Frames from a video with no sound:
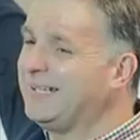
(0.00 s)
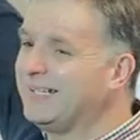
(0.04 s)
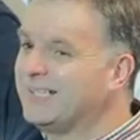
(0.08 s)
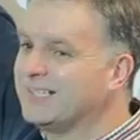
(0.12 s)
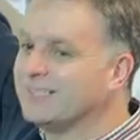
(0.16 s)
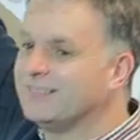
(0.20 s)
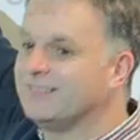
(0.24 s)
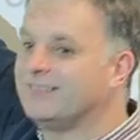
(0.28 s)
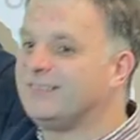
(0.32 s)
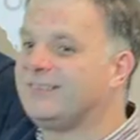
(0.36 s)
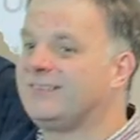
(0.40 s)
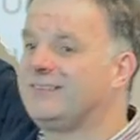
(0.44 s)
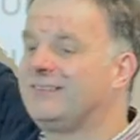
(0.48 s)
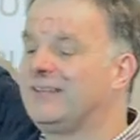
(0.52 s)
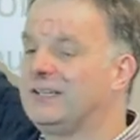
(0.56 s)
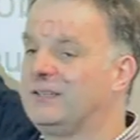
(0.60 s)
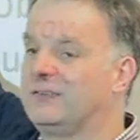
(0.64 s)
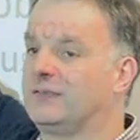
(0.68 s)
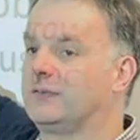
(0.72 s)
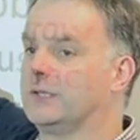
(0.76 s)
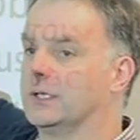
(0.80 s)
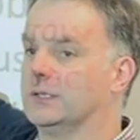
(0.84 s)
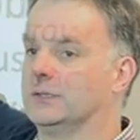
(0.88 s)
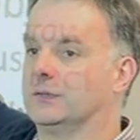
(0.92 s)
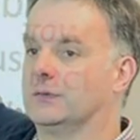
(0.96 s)

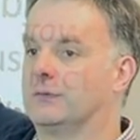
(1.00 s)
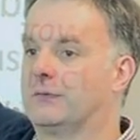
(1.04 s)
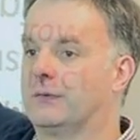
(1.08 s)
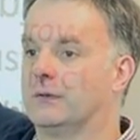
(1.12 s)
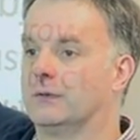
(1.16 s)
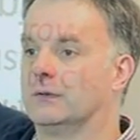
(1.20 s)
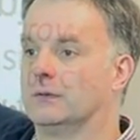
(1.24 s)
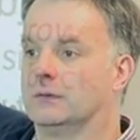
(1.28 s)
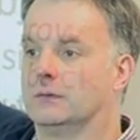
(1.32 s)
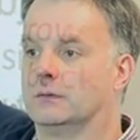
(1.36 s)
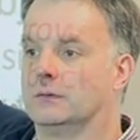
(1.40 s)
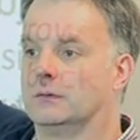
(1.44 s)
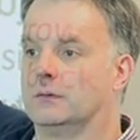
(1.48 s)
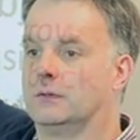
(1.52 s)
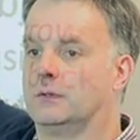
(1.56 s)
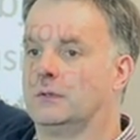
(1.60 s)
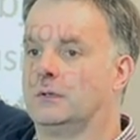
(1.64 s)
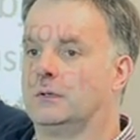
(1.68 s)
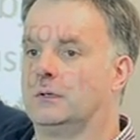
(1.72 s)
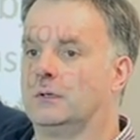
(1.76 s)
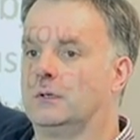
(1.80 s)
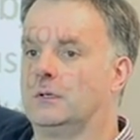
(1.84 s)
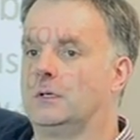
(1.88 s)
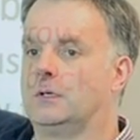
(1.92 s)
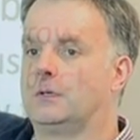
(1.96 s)
consistent.
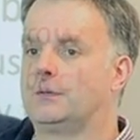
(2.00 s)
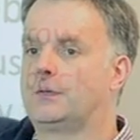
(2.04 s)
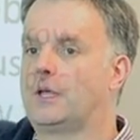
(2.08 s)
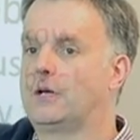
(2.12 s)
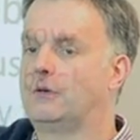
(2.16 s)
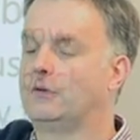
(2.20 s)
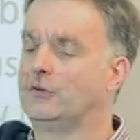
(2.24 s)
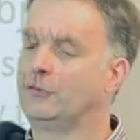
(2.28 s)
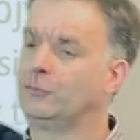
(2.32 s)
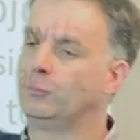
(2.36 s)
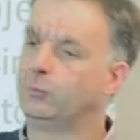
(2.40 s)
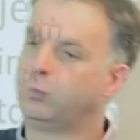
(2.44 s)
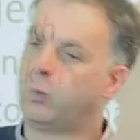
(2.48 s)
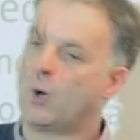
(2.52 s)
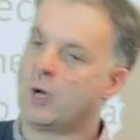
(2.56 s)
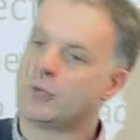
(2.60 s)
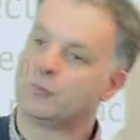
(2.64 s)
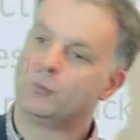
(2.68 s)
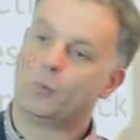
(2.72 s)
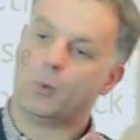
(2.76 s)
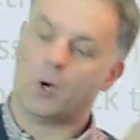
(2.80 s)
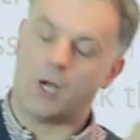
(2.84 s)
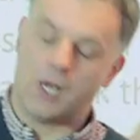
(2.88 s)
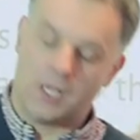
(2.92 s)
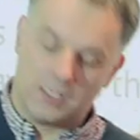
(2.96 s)
There is one
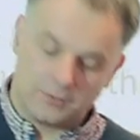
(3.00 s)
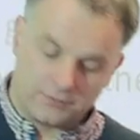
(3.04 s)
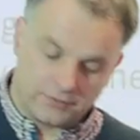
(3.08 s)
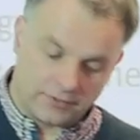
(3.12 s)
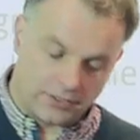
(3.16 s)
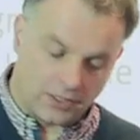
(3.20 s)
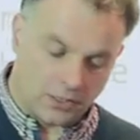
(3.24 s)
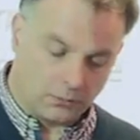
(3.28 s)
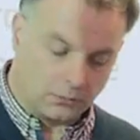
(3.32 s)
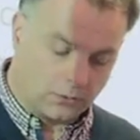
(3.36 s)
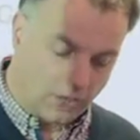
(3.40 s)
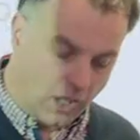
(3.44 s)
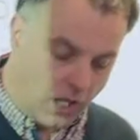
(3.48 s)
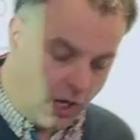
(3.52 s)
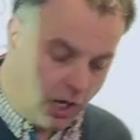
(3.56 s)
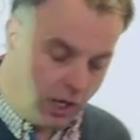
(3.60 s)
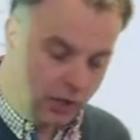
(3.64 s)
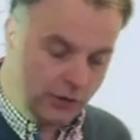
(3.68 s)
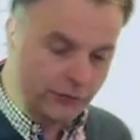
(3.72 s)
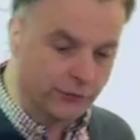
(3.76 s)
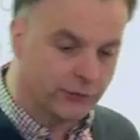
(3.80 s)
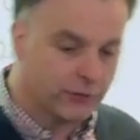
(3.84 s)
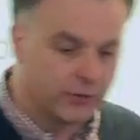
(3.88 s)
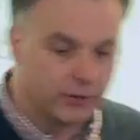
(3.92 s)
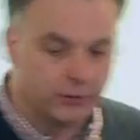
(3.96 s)
word that I will
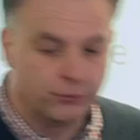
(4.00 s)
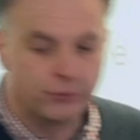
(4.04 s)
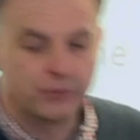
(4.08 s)
ask you